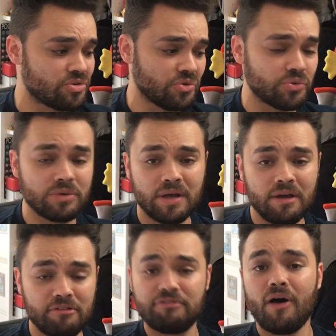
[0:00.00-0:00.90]
to
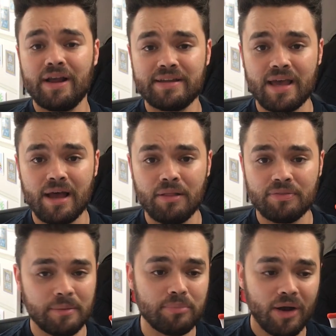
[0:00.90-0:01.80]
find
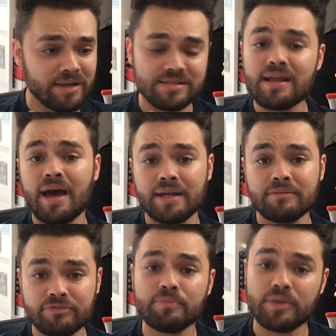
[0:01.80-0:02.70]
out than by
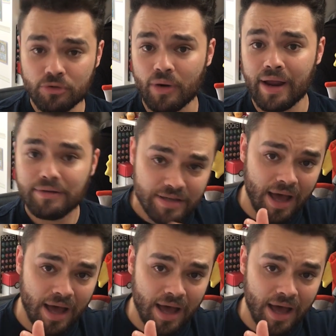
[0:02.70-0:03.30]
starting from the ground